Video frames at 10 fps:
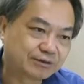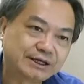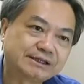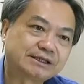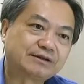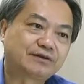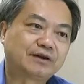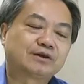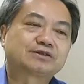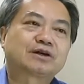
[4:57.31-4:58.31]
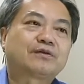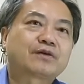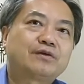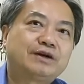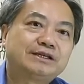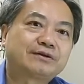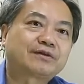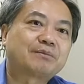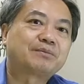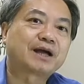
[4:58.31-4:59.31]
reason and philosophical reason
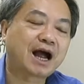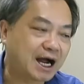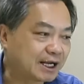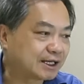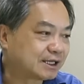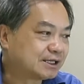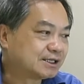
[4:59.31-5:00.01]
from behind.